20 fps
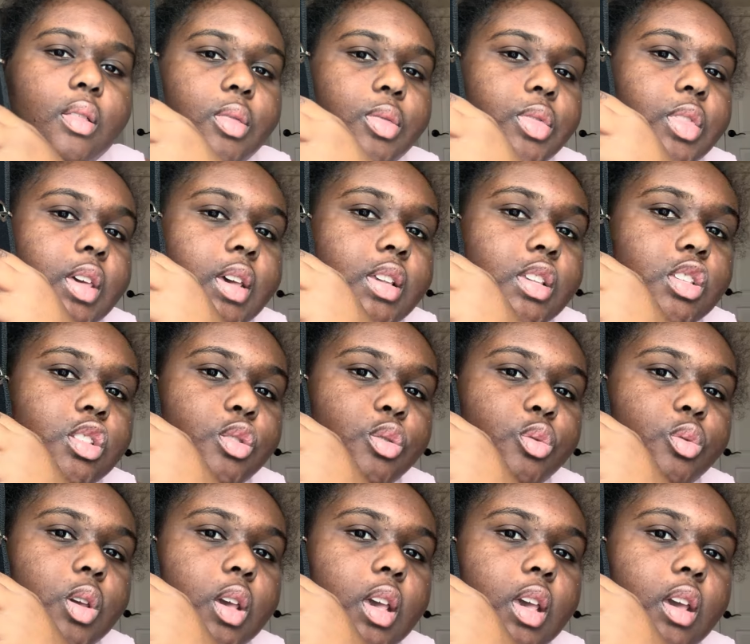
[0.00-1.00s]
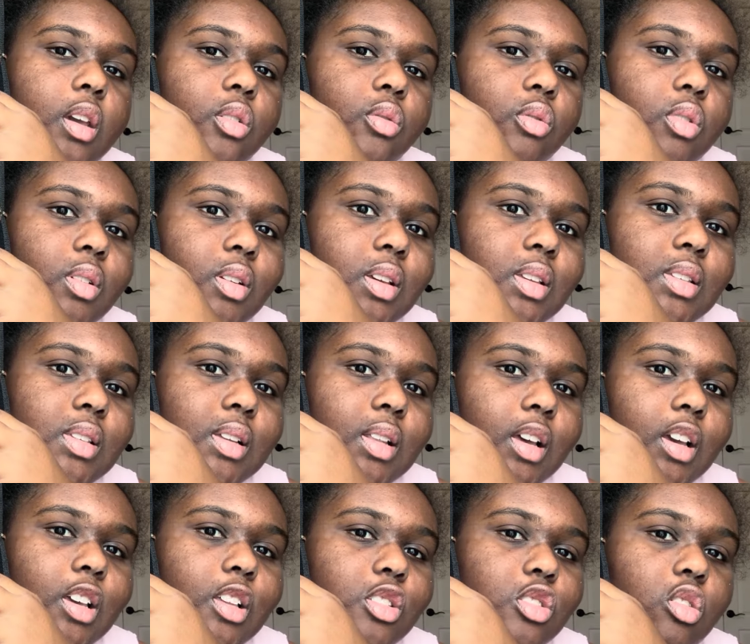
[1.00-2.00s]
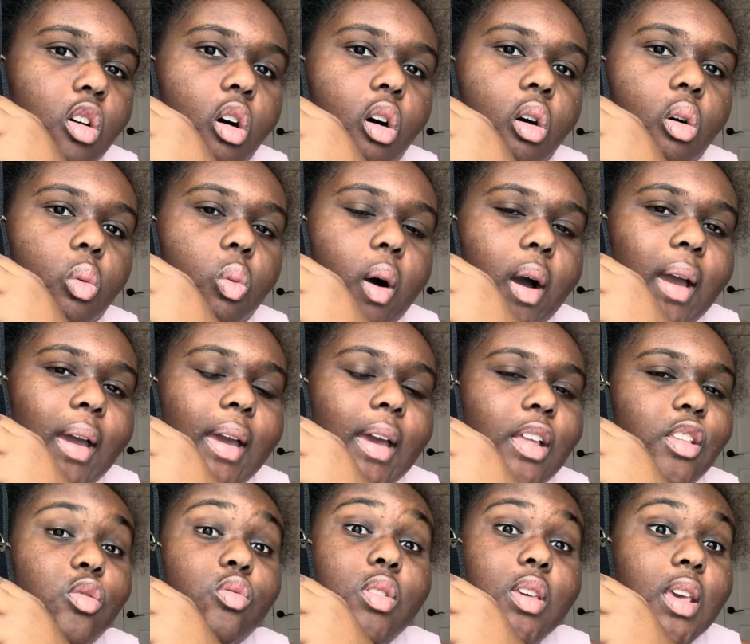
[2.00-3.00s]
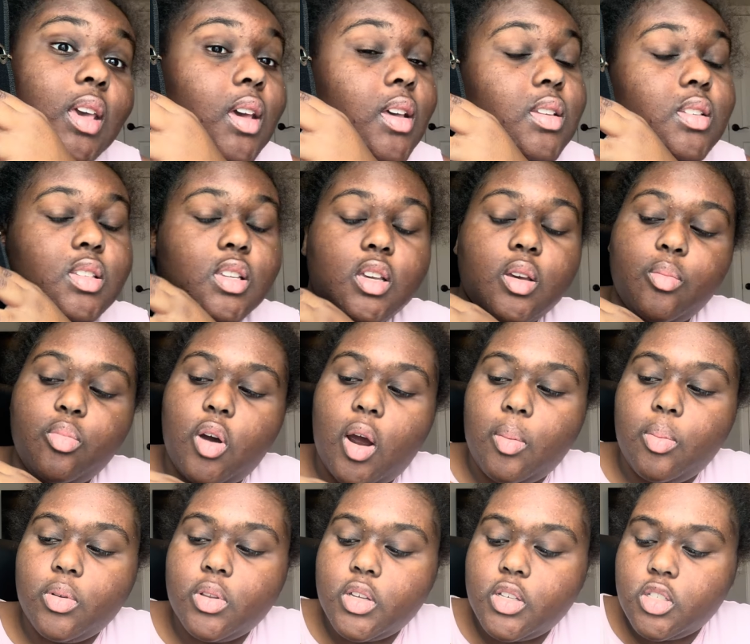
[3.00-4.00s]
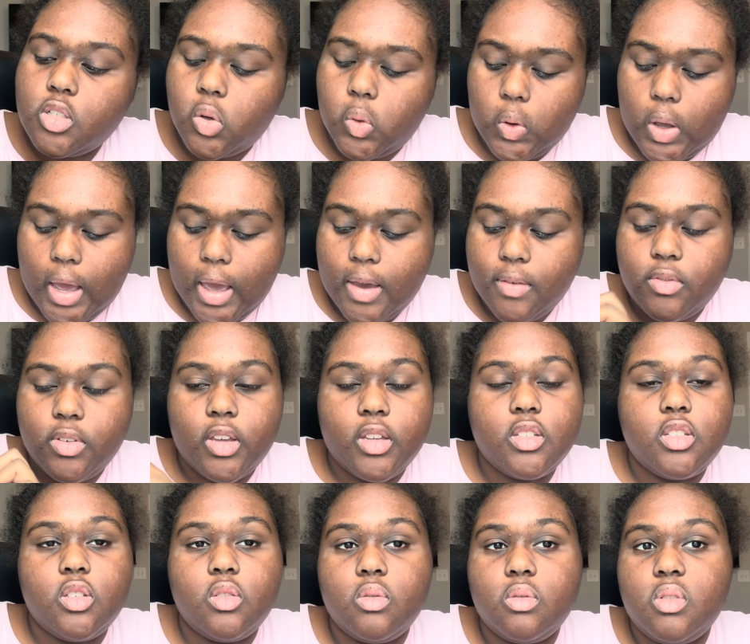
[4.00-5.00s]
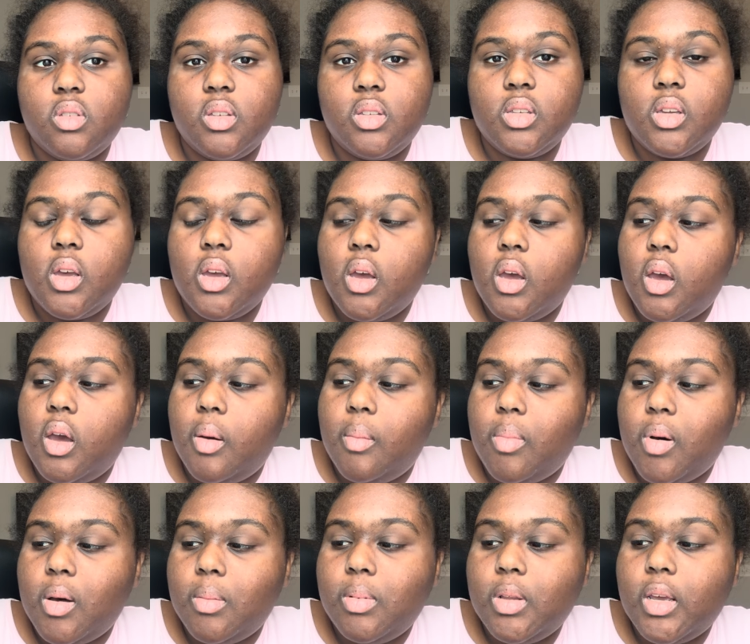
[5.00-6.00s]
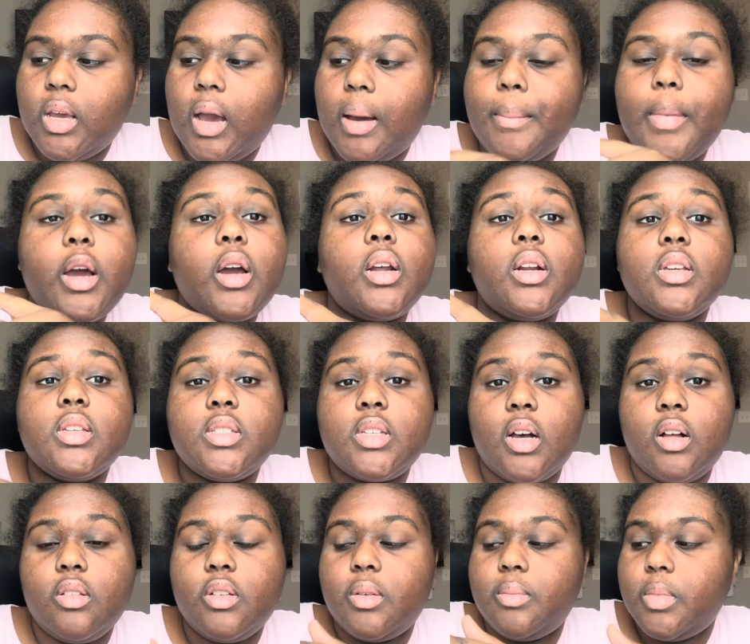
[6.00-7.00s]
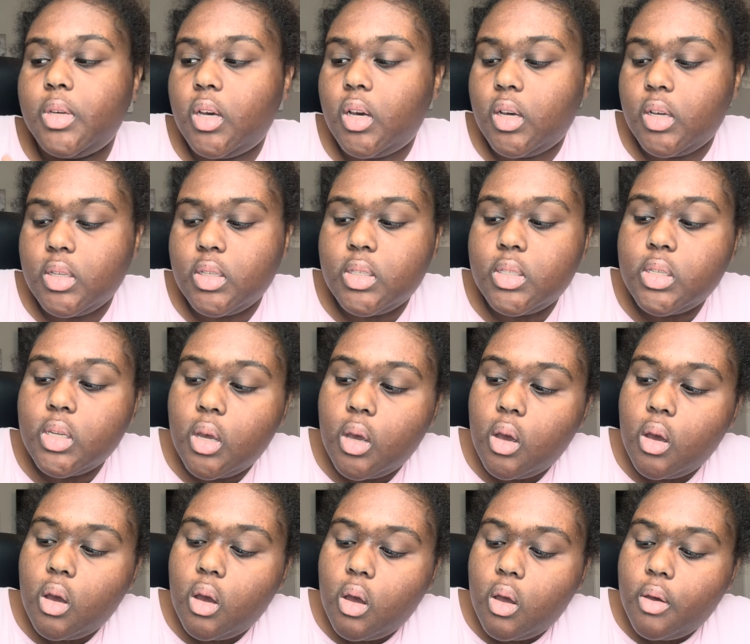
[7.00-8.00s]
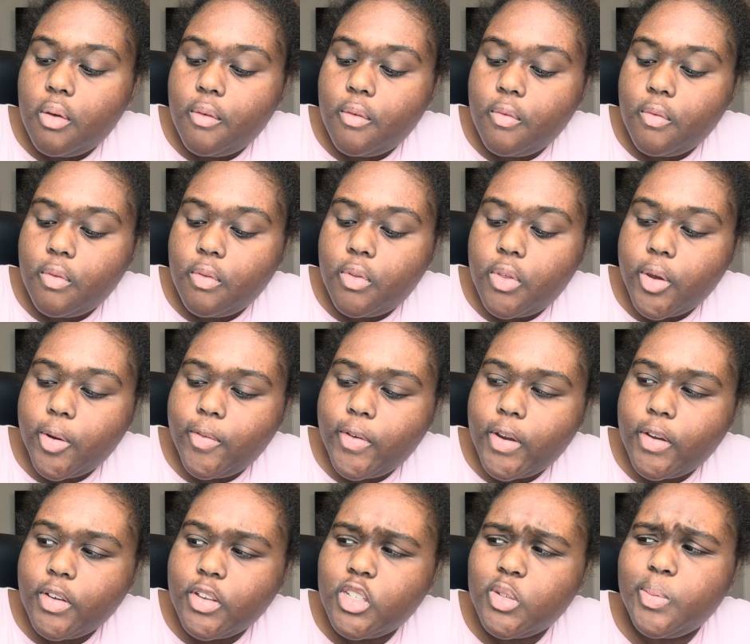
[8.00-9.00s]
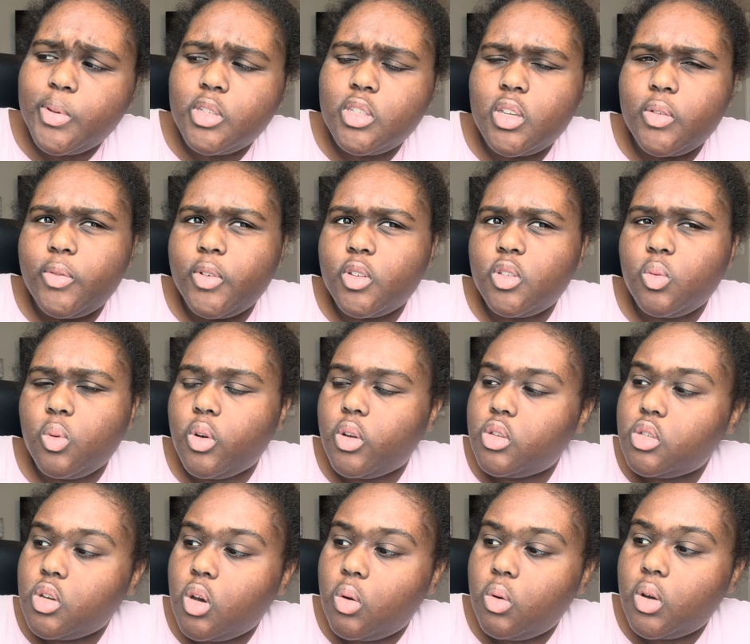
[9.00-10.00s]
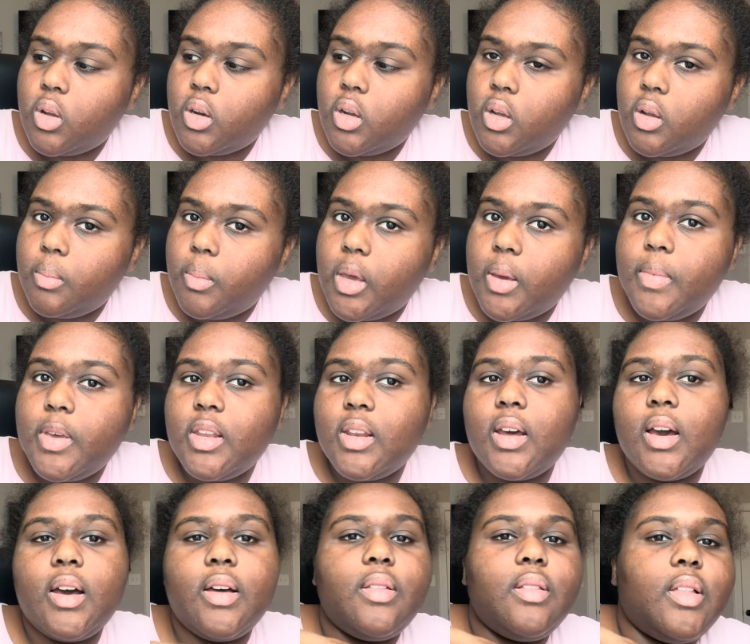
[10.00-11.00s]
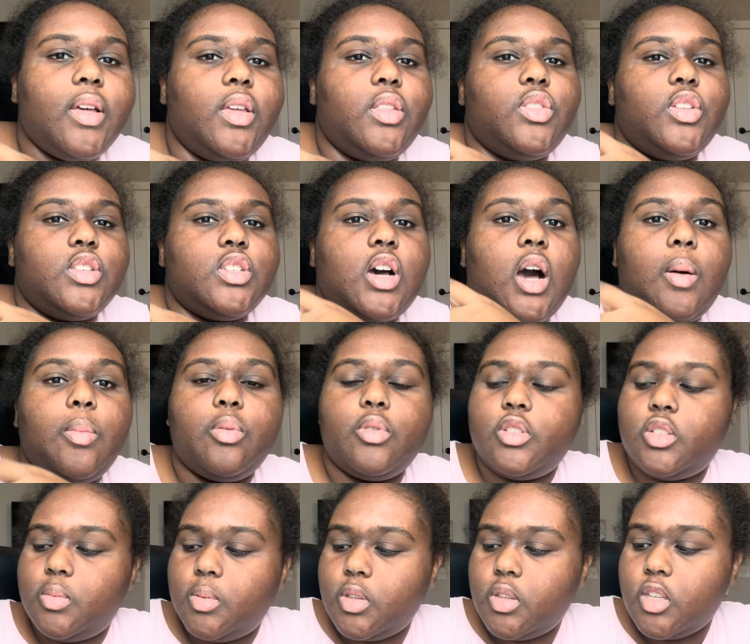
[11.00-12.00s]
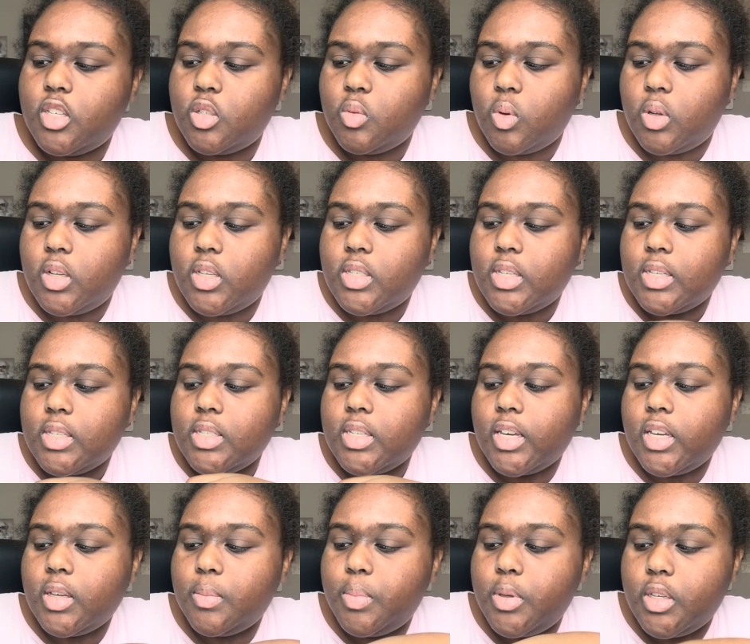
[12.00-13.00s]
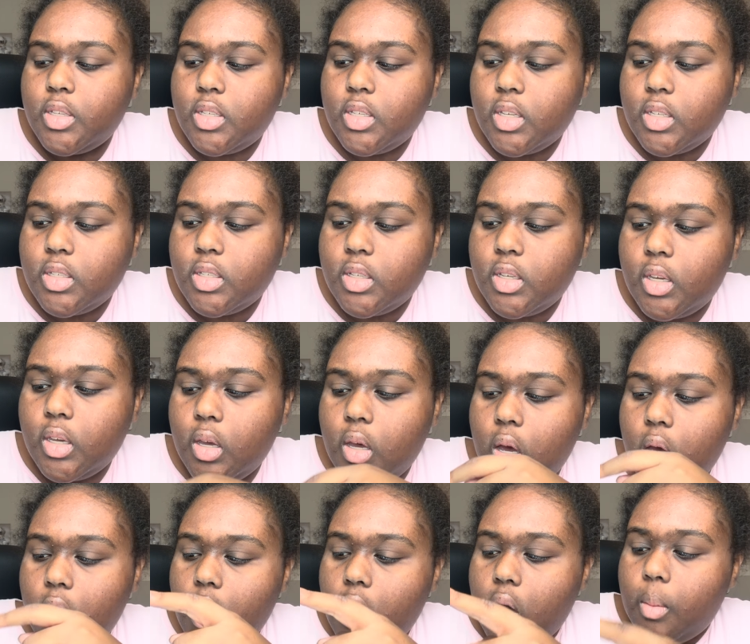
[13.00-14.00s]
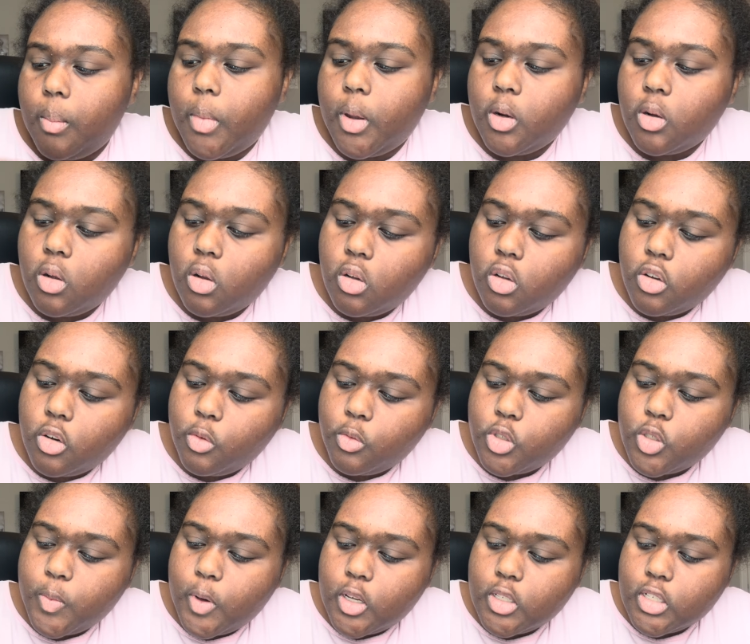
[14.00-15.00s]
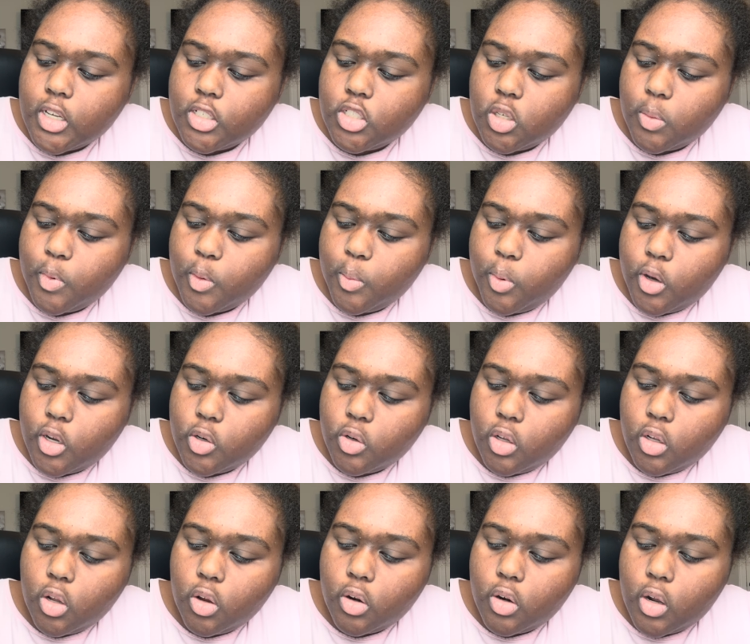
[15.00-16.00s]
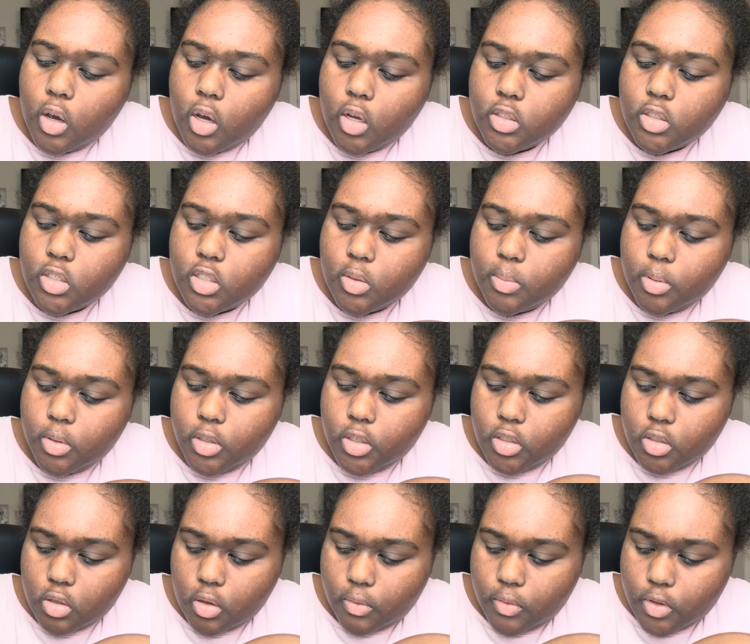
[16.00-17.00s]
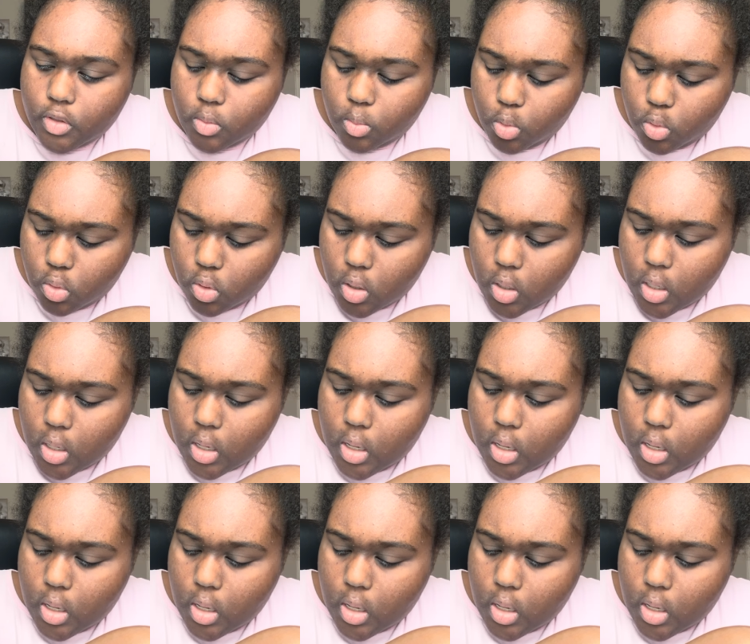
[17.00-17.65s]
this, you can't really see, like it's all white and you can't see it properly. So I have yet to use these in public. I'm not gonna sell them because they're very specific towards coconut. Maybe not like the top ones, but this one, it says psych PTSD medical alert and response, a jump and pod alert, not all disabilities are visible.